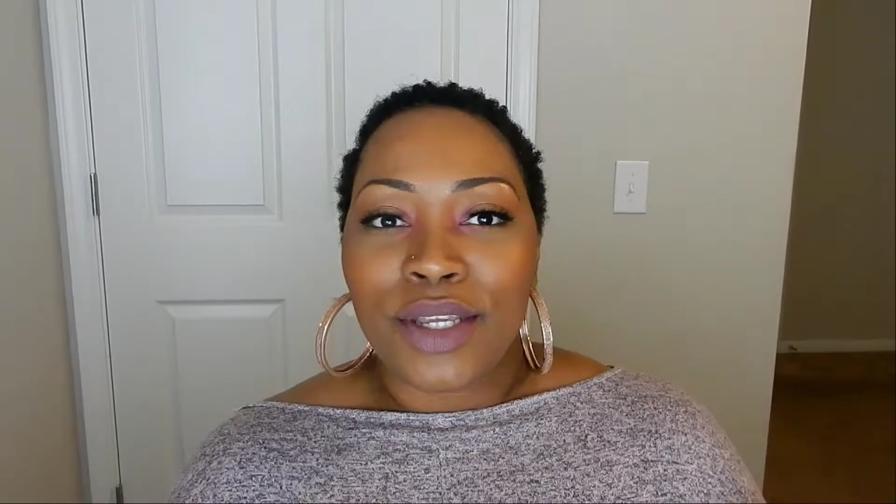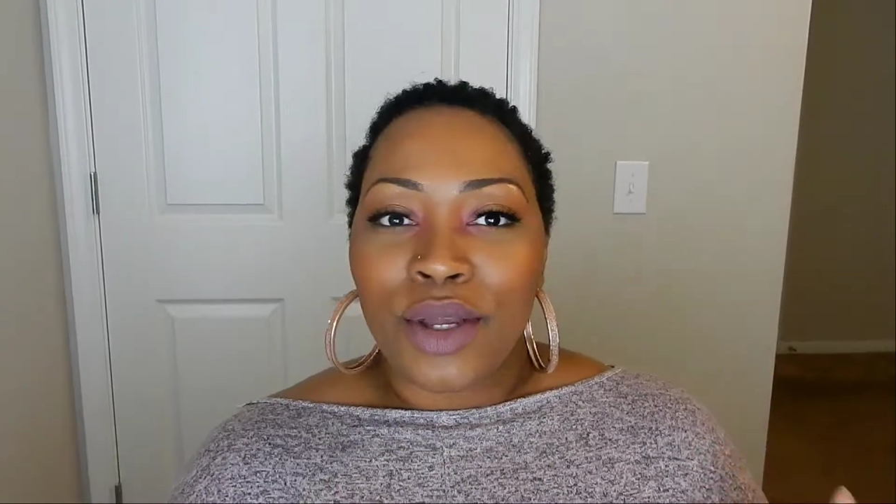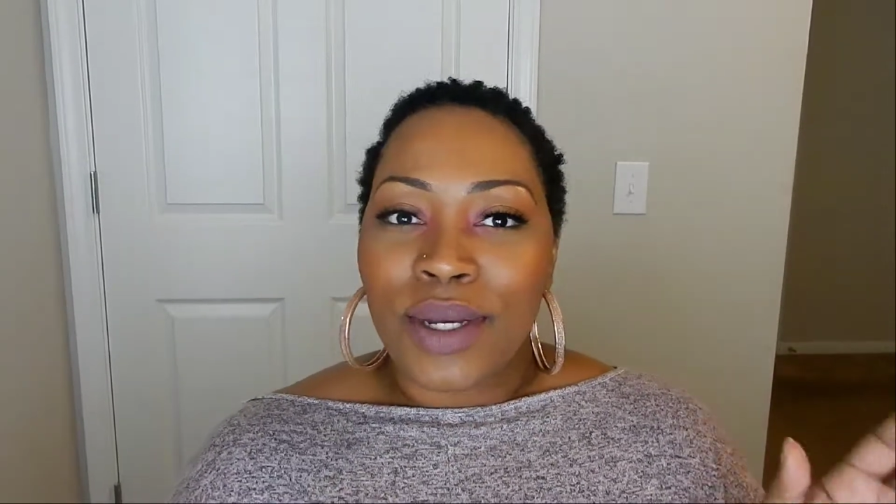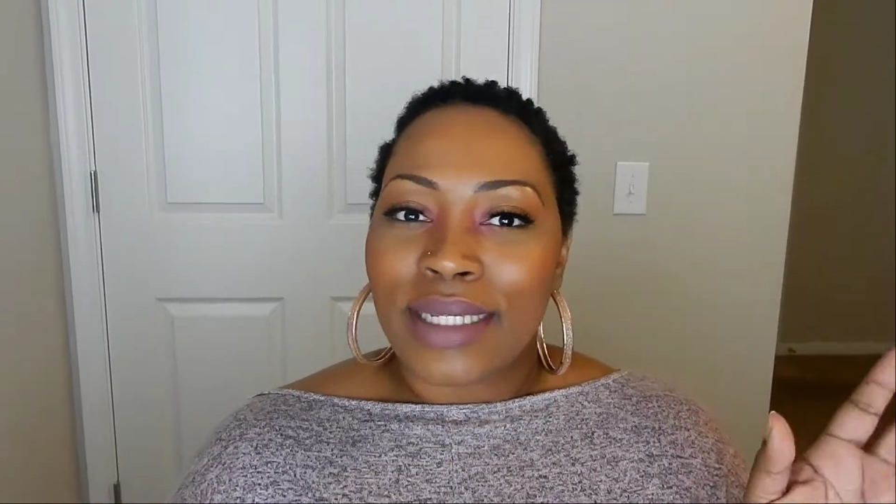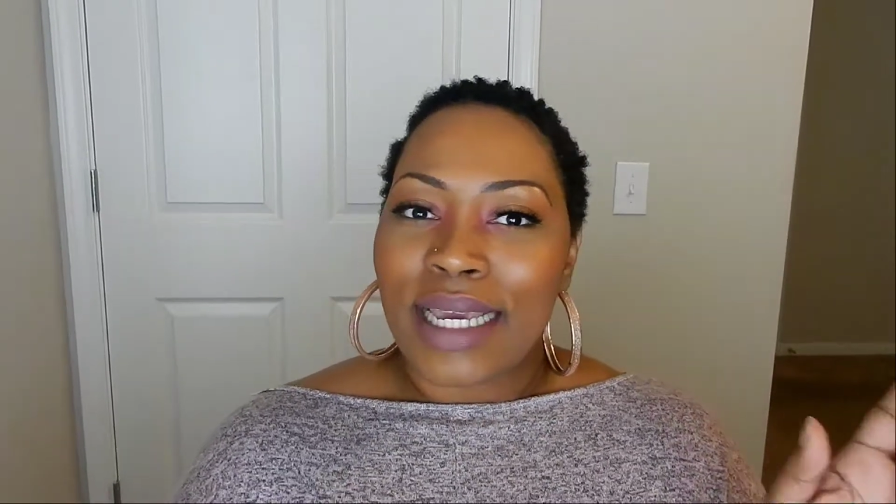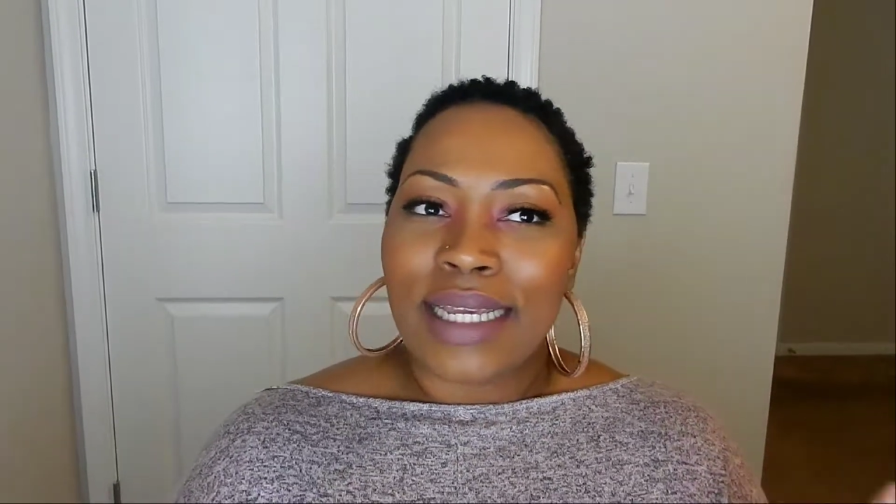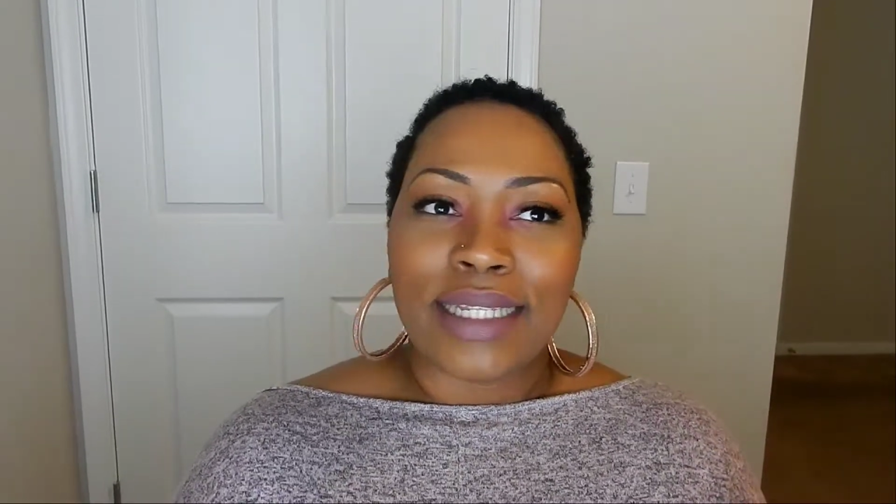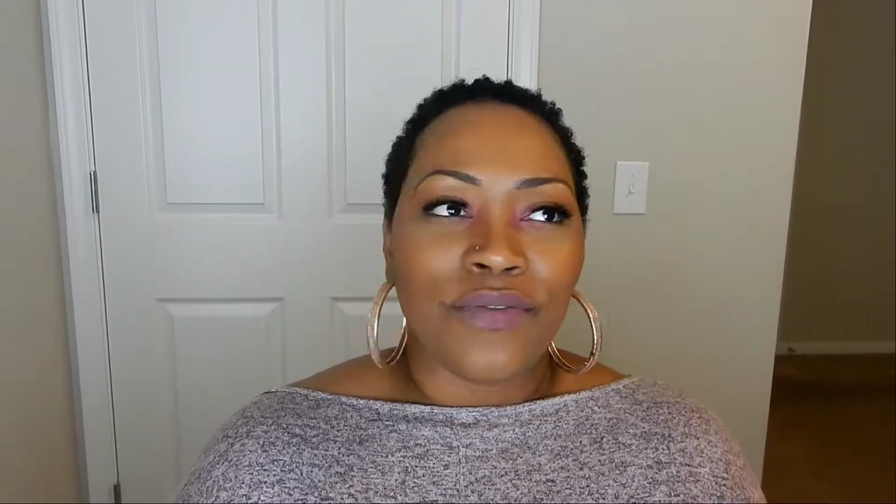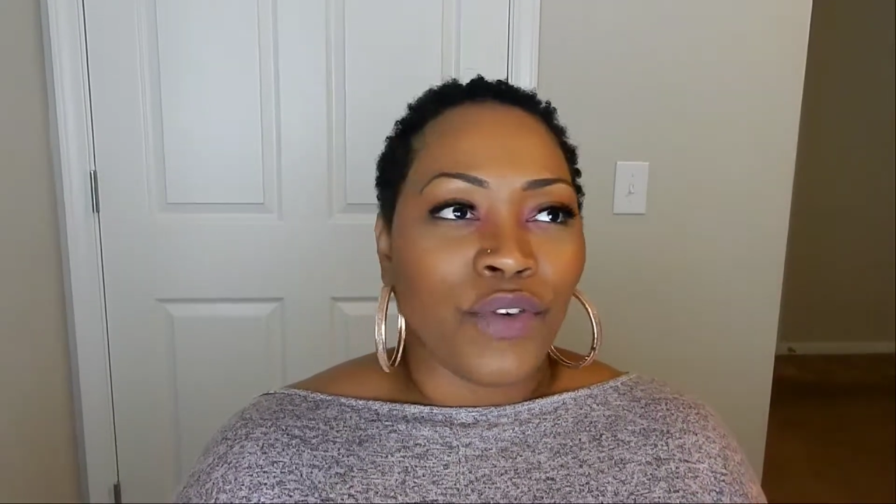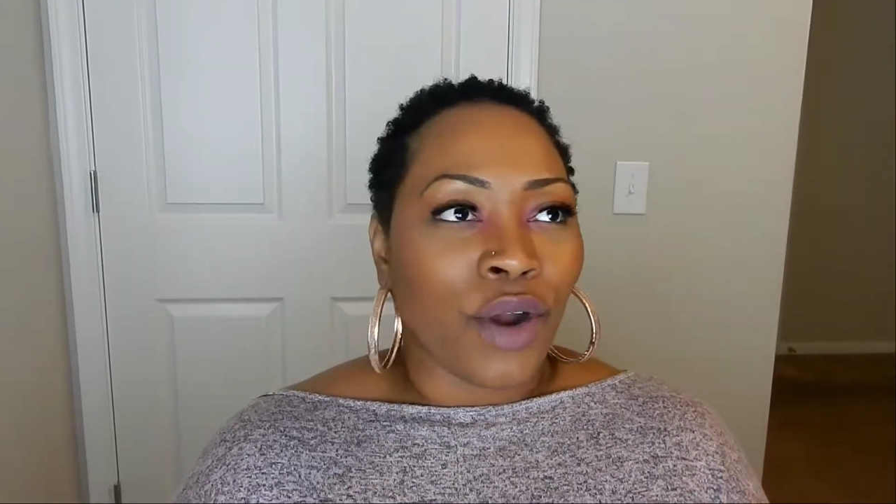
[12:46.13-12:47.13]
it's
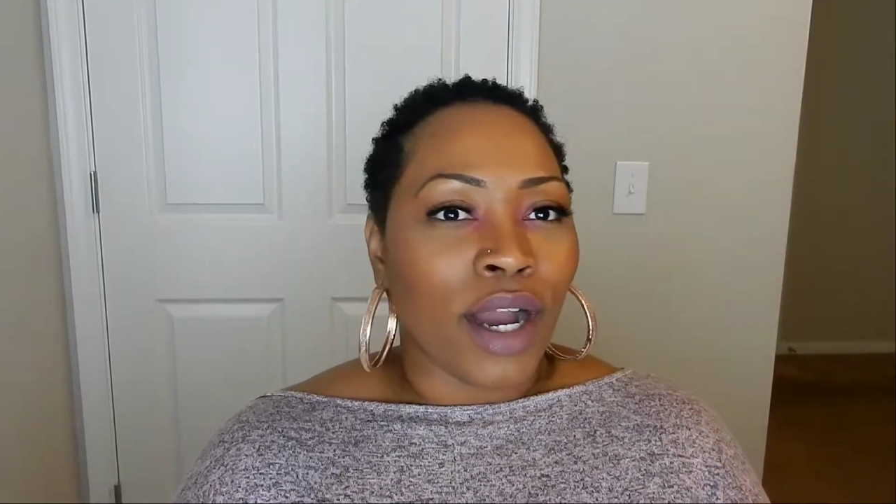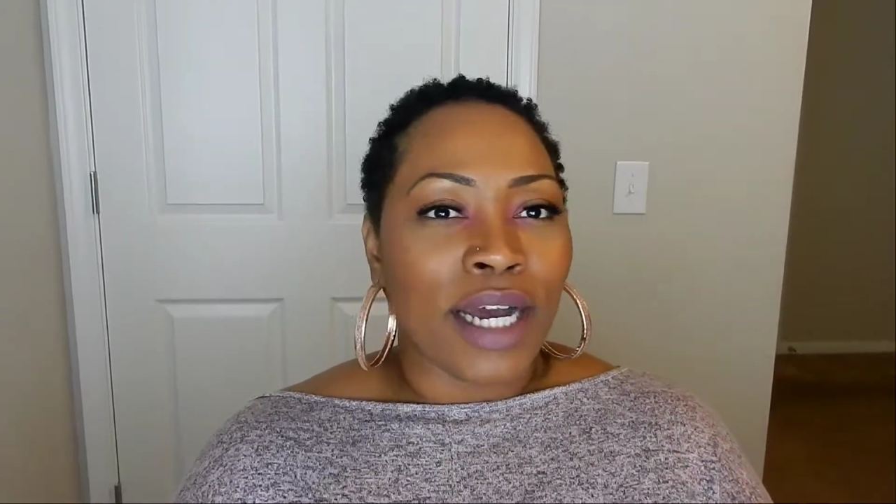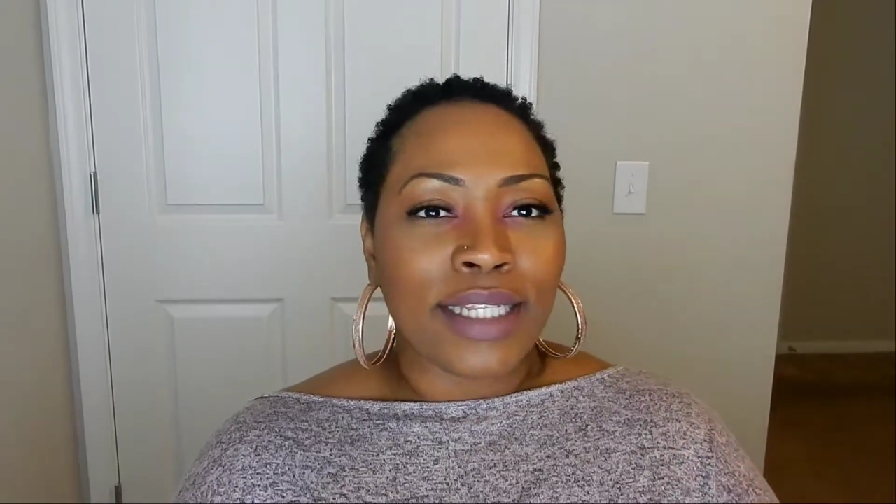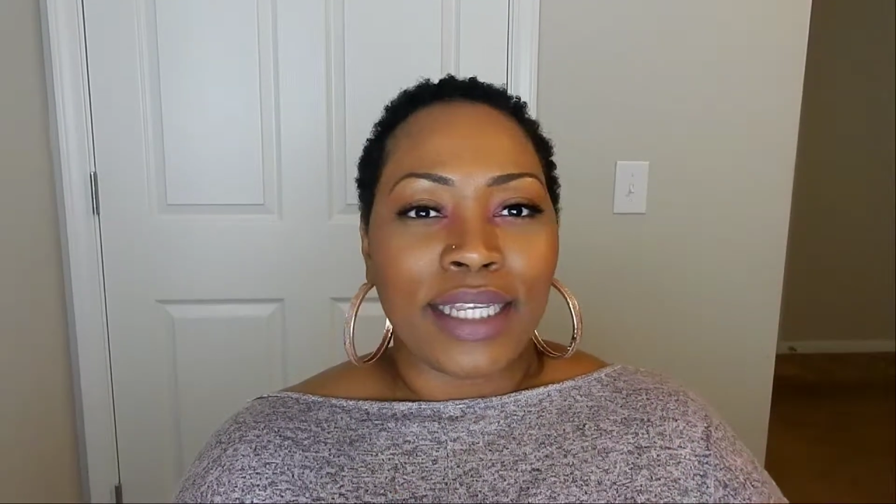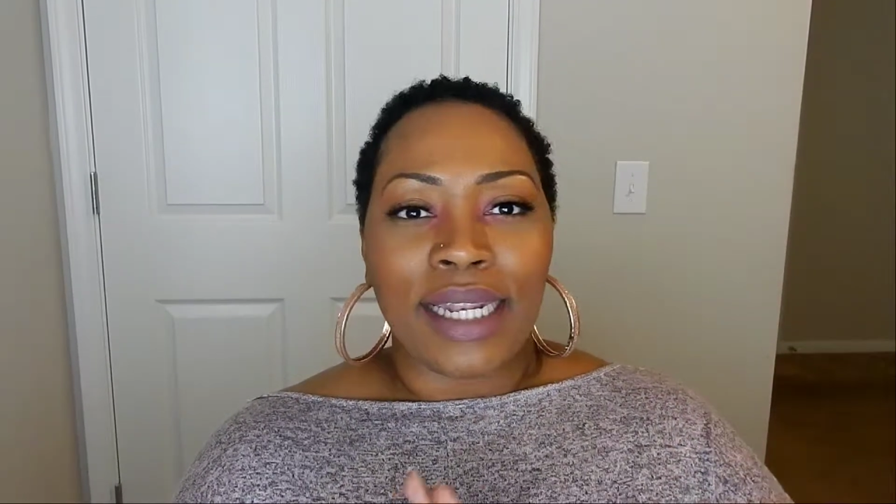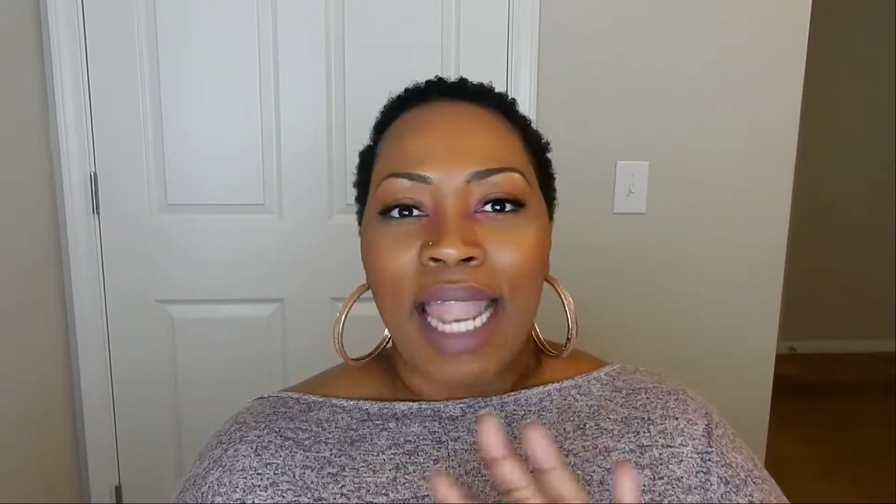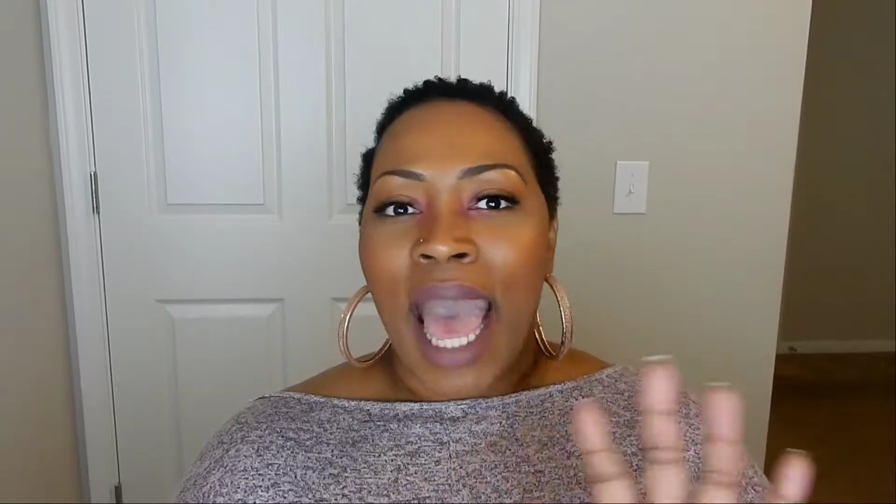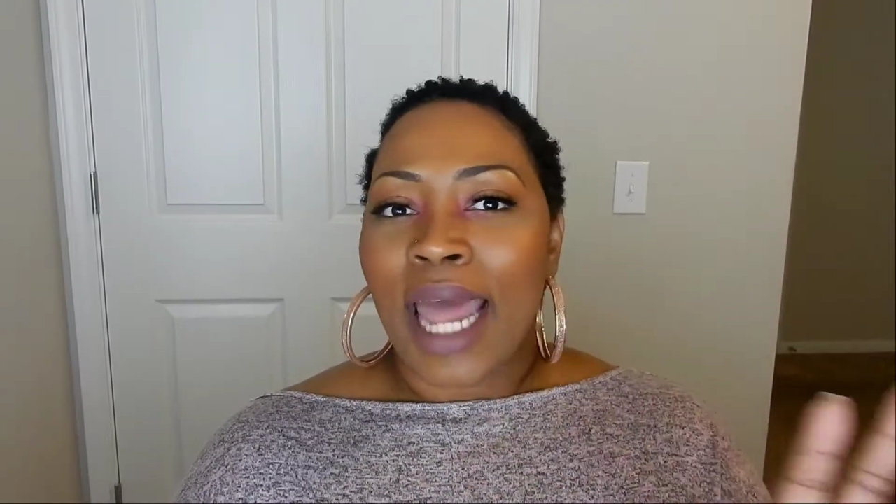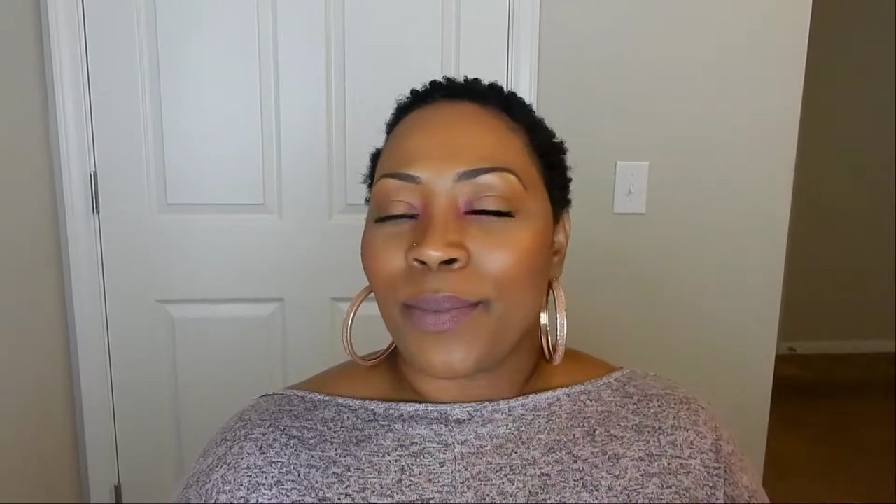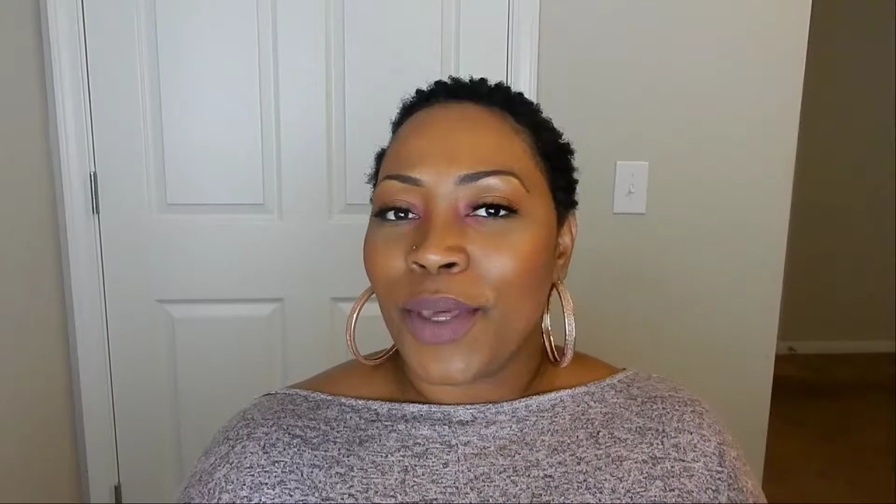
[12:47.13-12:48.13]
easy for us to lie